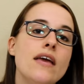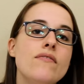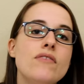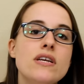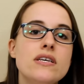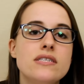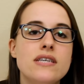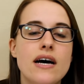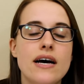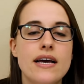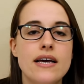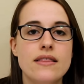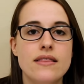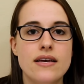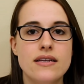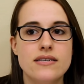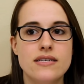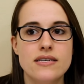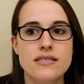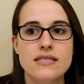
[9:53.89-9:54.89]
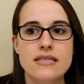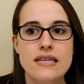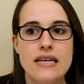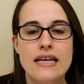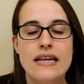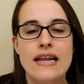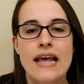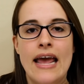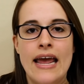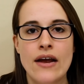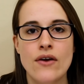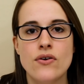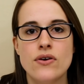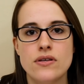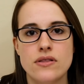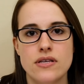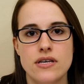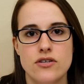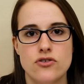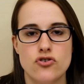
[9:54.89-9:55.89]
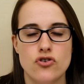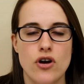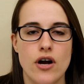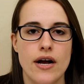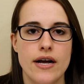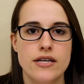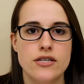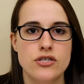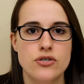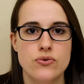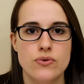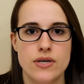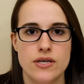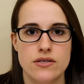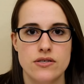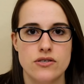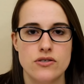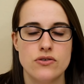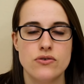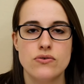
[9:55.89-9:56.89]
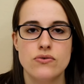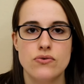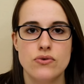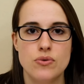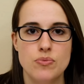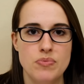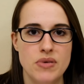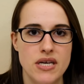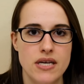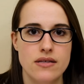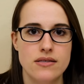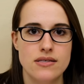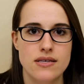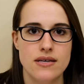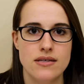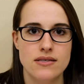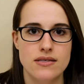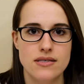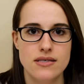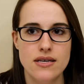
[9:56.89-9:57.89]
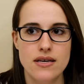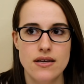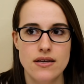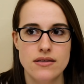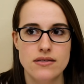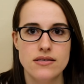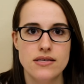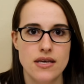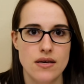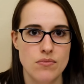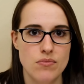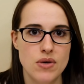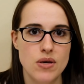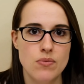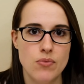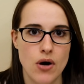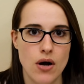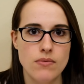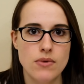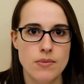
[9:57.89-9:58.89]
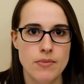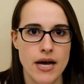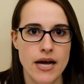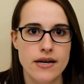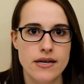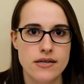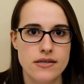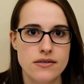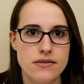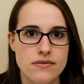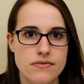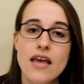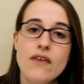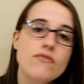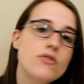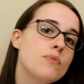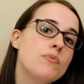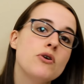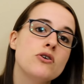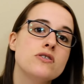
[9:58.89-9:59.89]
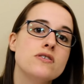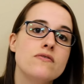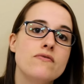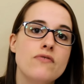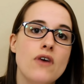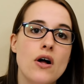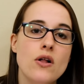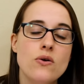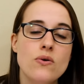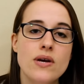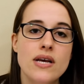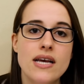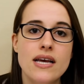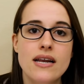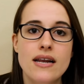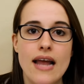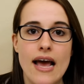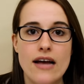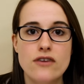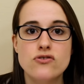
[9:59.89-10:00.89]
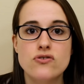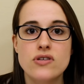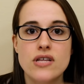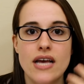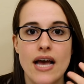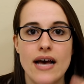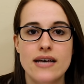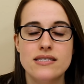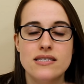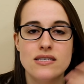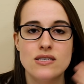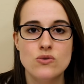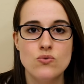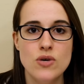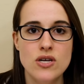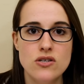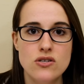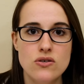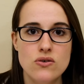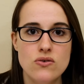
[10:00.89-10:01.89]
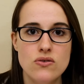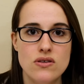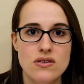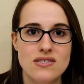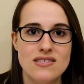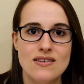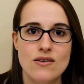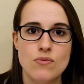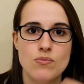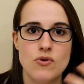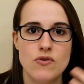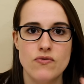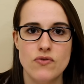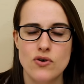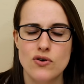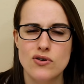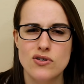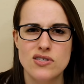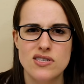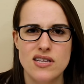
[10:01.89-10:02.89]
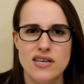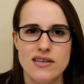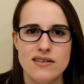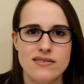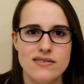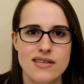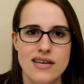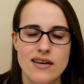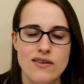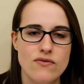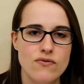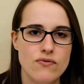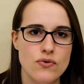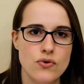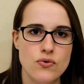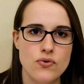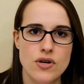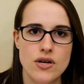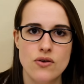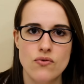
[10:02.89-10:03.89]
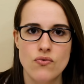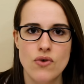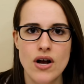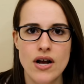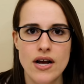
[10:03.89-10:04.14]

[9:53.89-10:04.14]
Even a diet that doesn't inherently try to exclude beans and seeds can be problematic. If the person following it naturally has a sweet tooth and so prefers things like fruit and